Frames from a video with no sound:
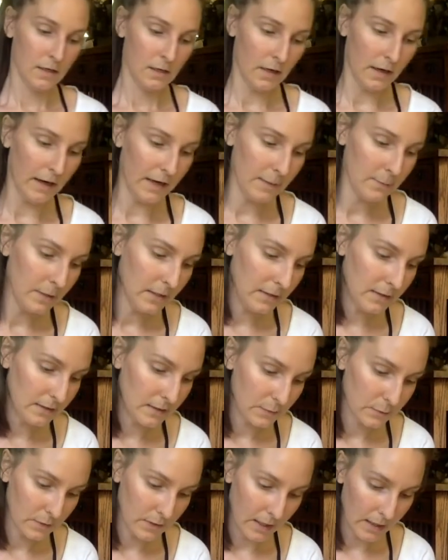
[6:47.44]
I made
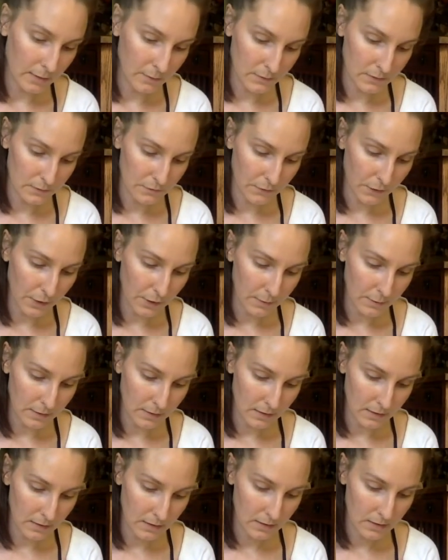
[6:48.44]
this when I was
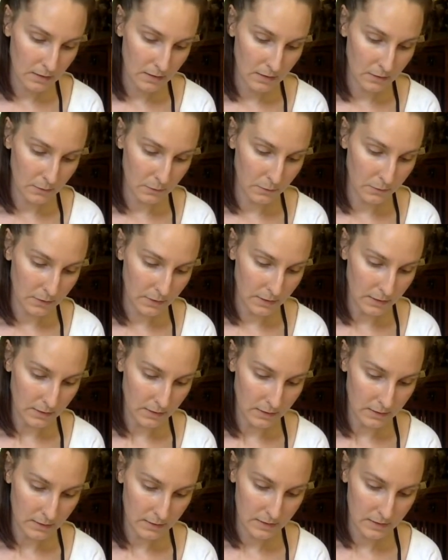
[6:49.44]
farming in Oregon.